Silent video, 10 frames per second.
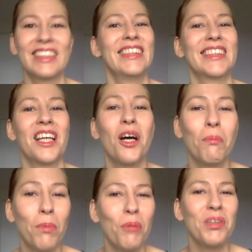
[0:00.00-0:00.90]
It's
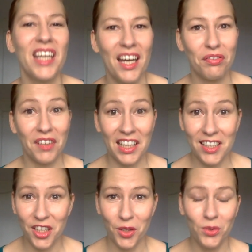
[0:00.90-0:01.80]

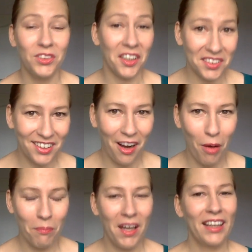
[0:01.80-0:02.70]

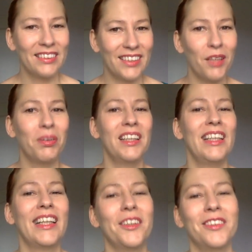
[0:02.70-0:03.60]
puppyfaq.com. Type it
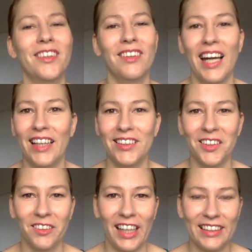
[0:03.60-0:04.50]
in Google and
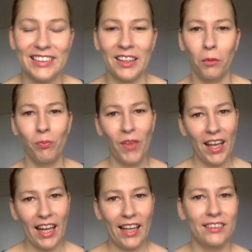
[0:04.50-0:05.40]
you'll get there,
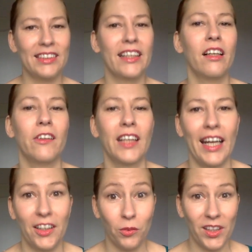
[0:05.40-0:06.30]
and take a look
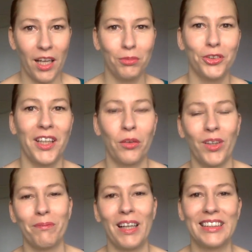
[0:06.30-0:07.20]
at what I'm doing
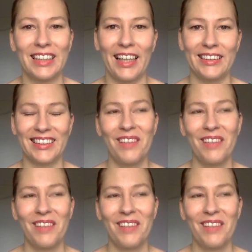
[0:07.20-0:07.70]
with my site.